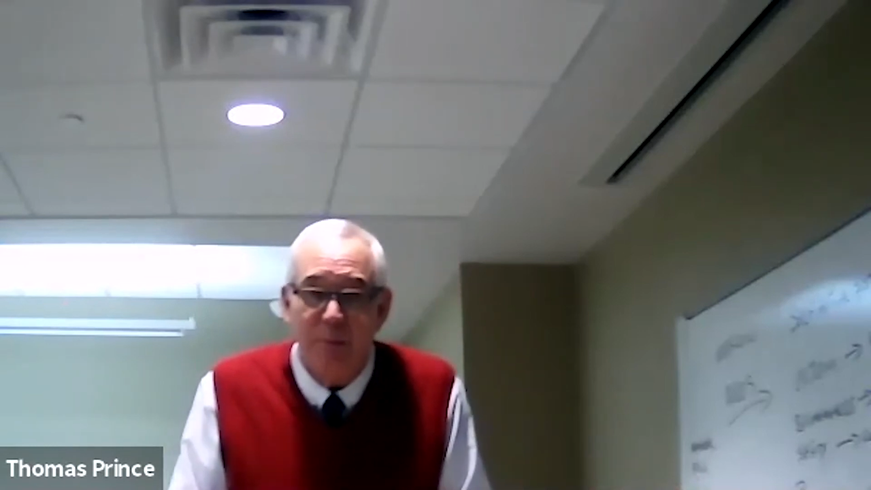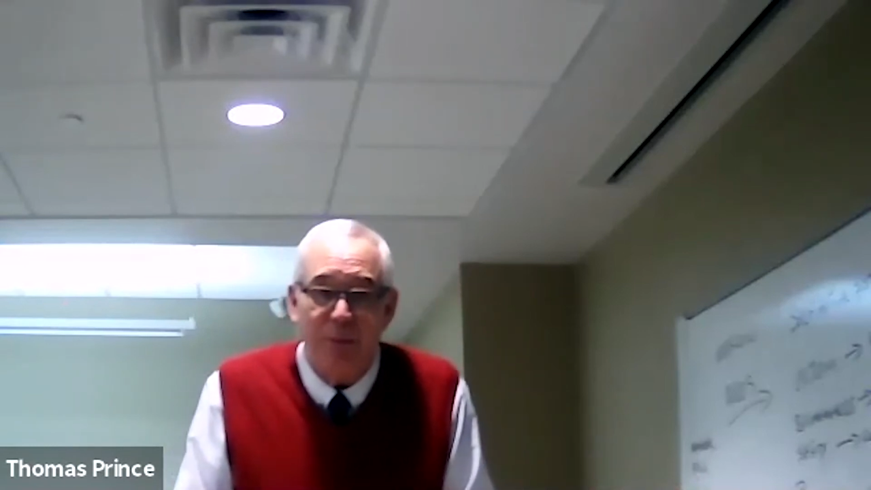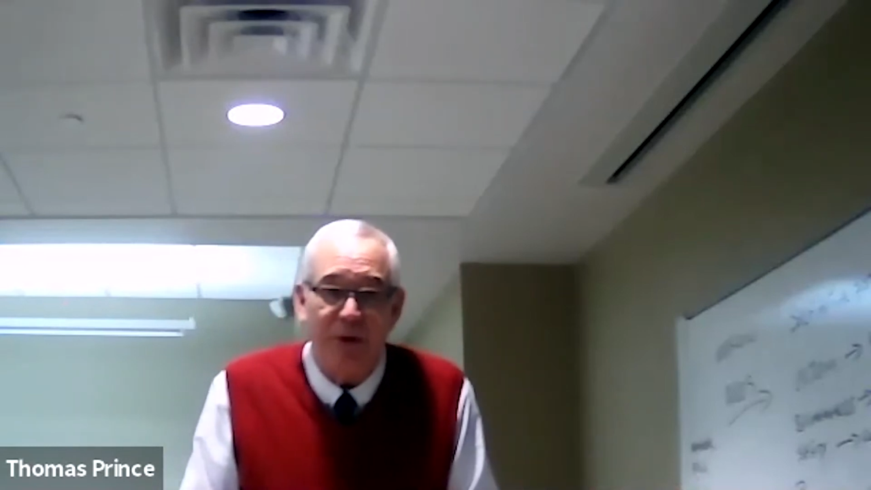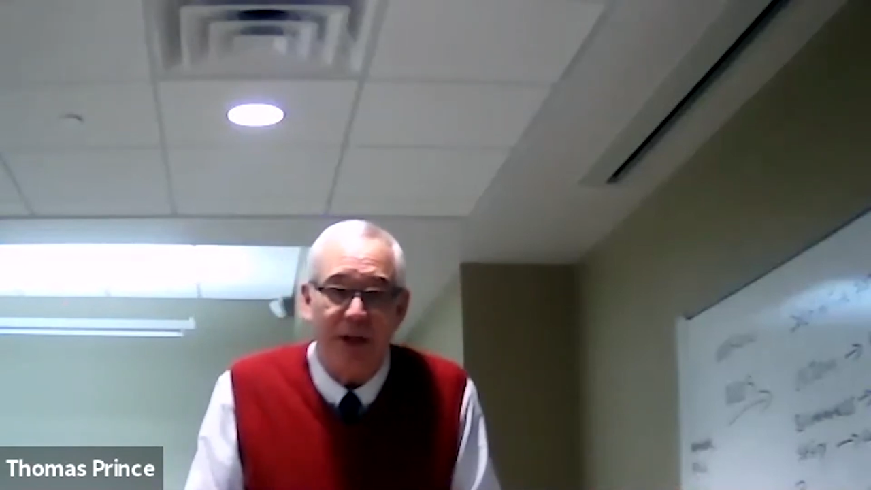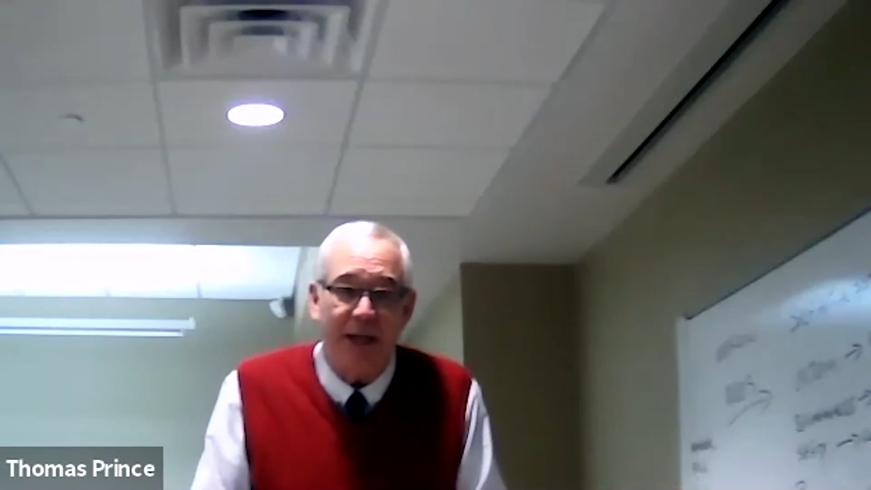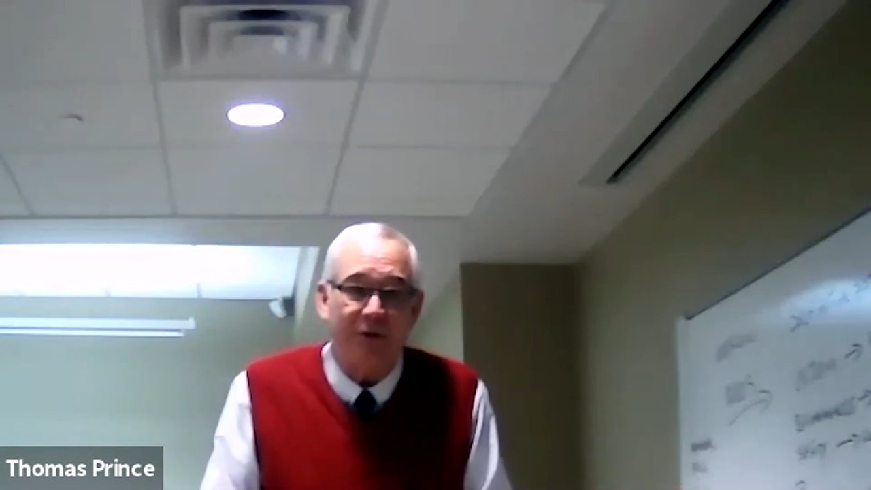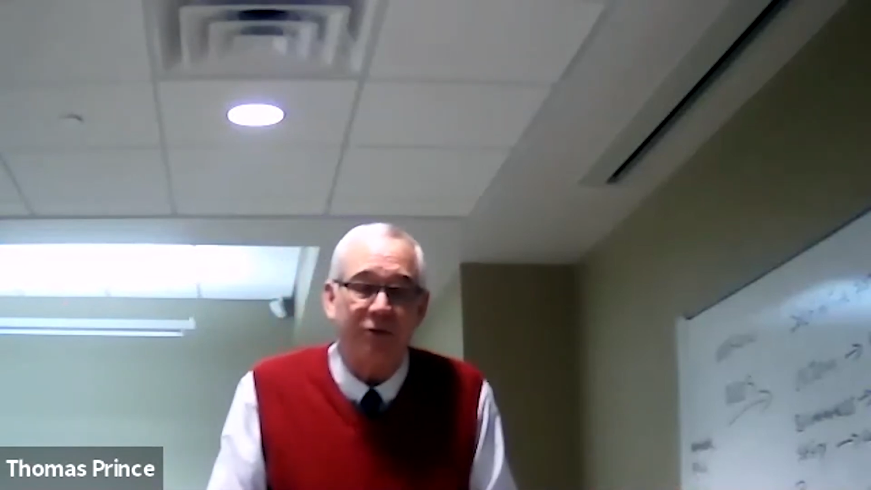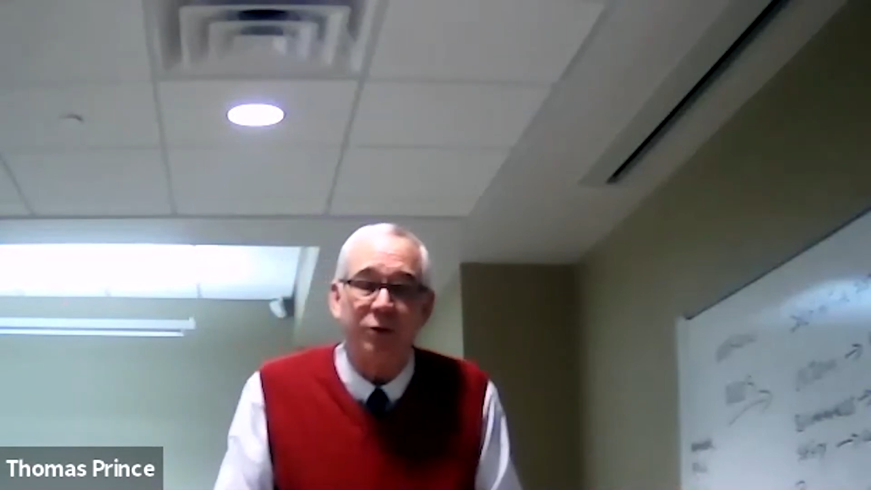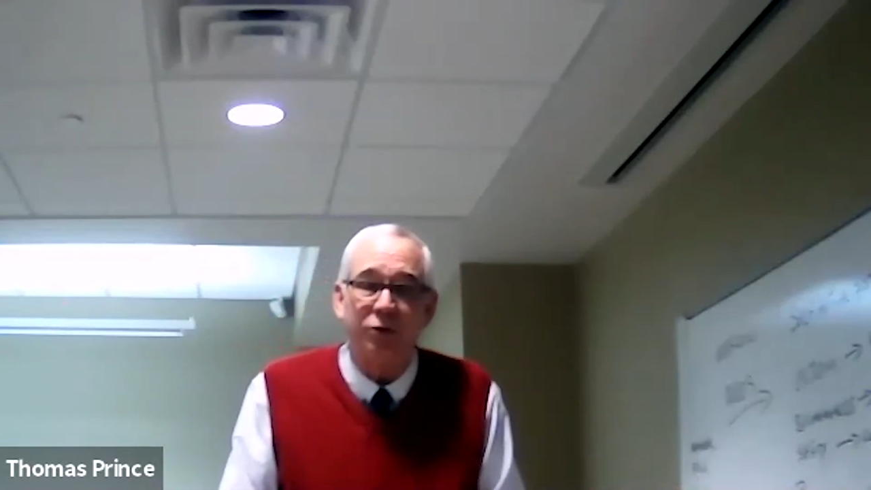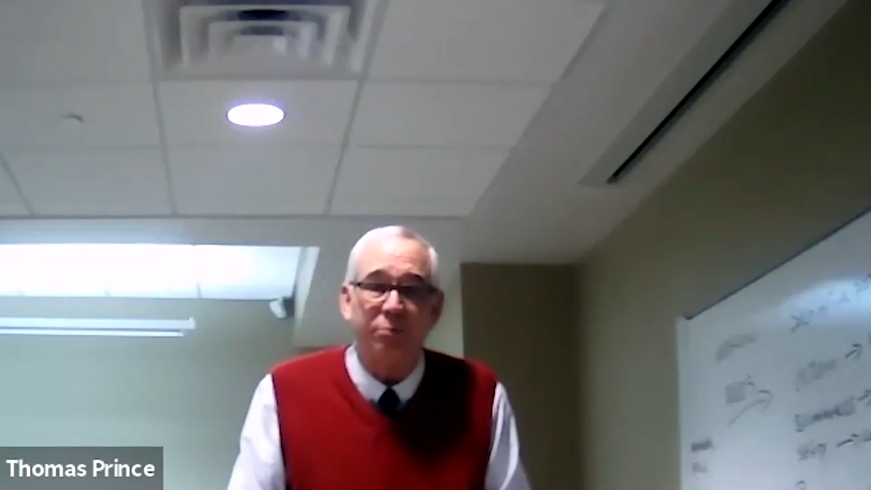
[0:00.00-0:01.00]
putting his
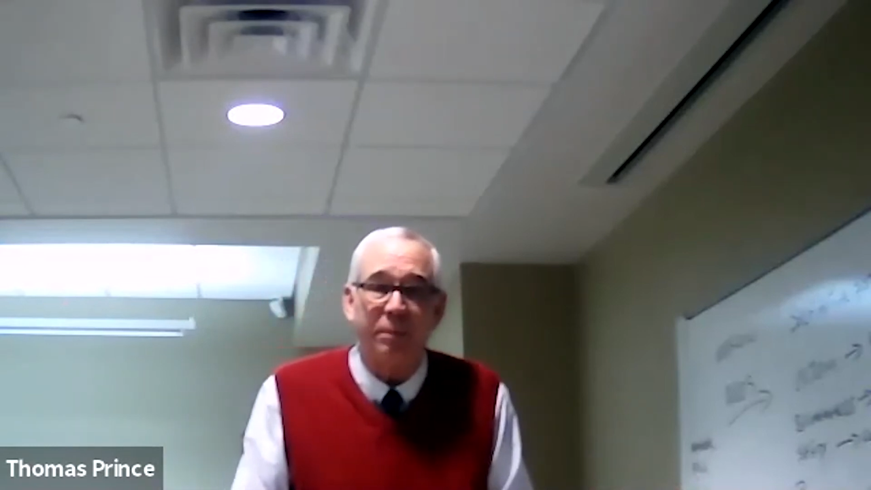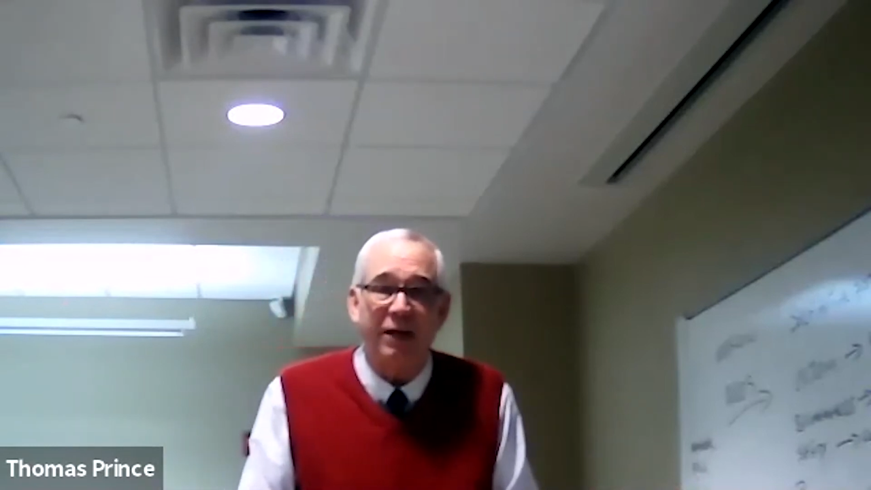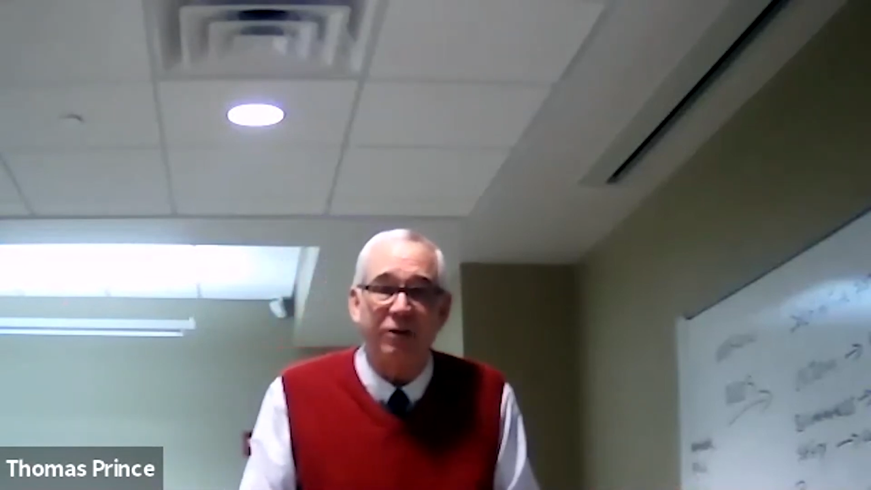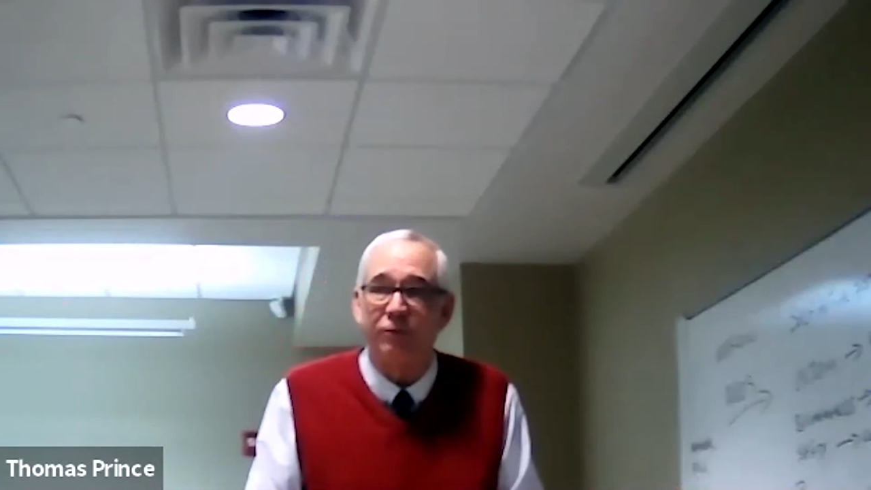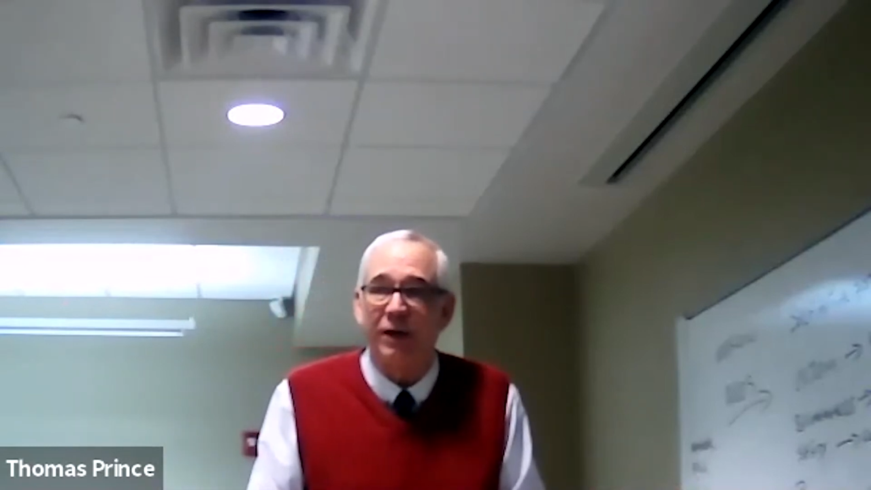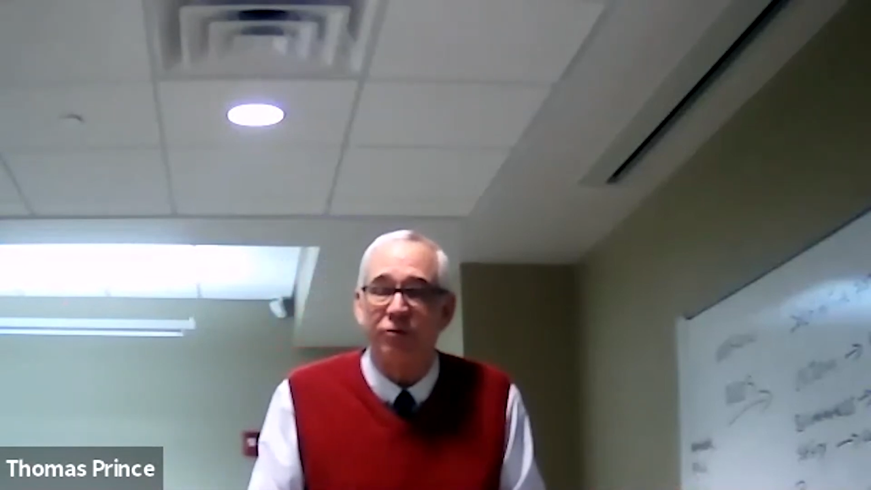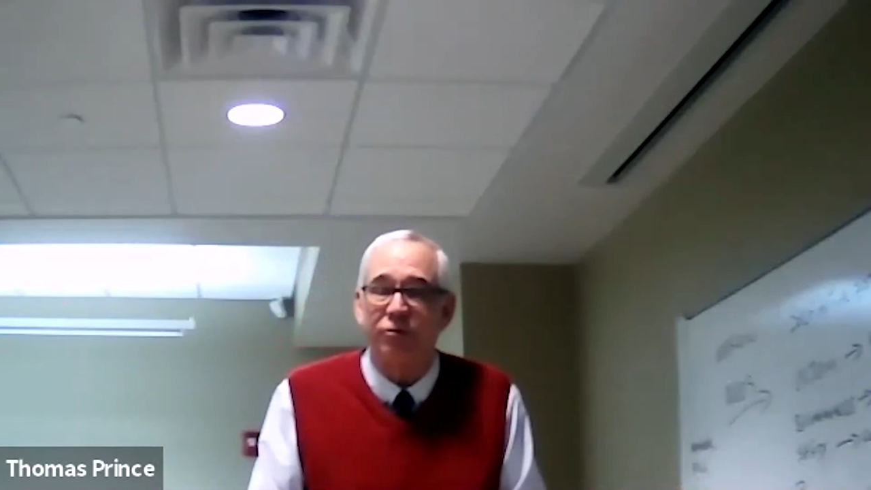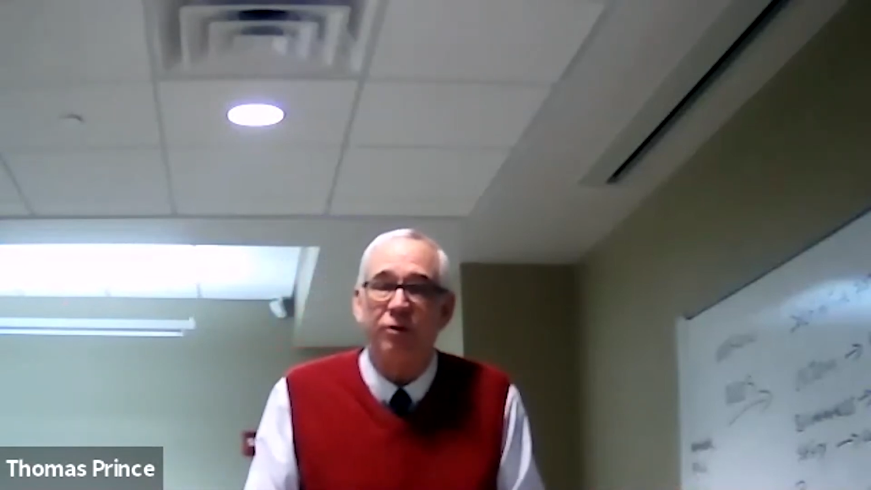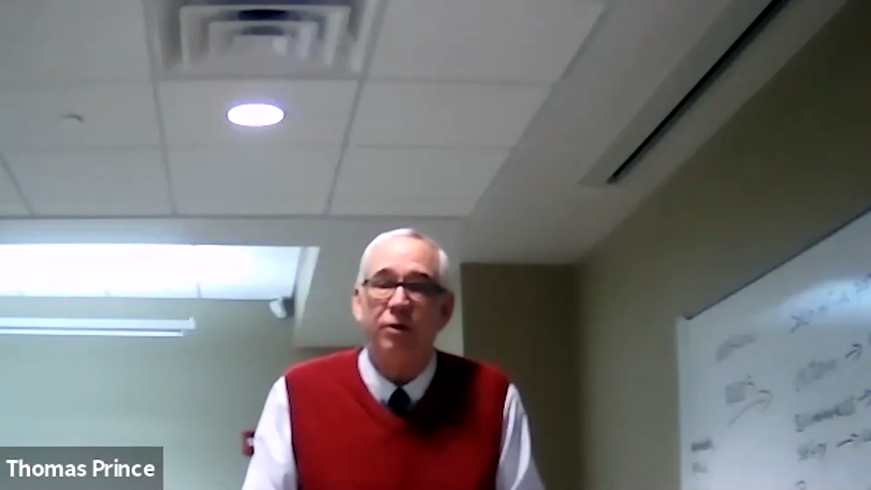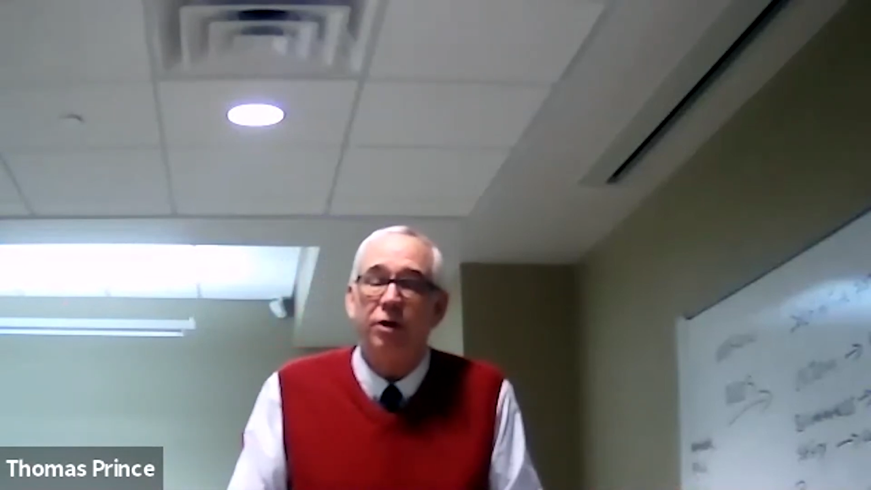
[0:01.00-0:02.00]
new space
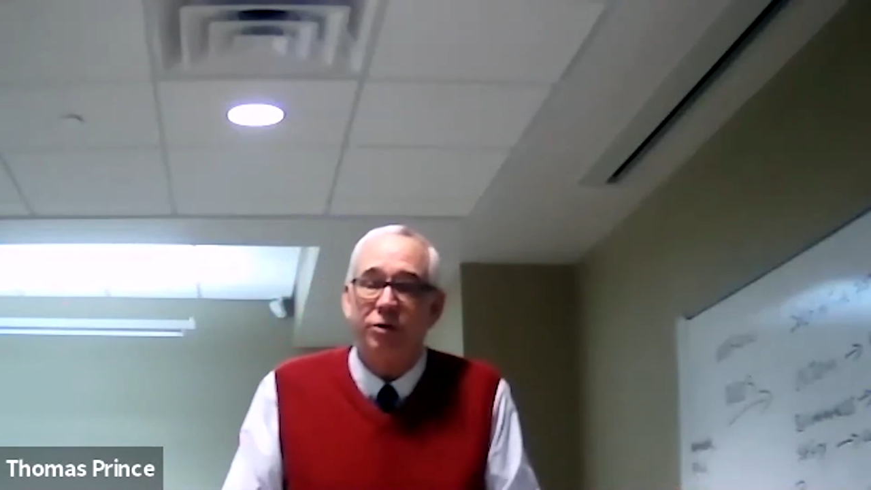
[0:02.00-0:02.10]
venture,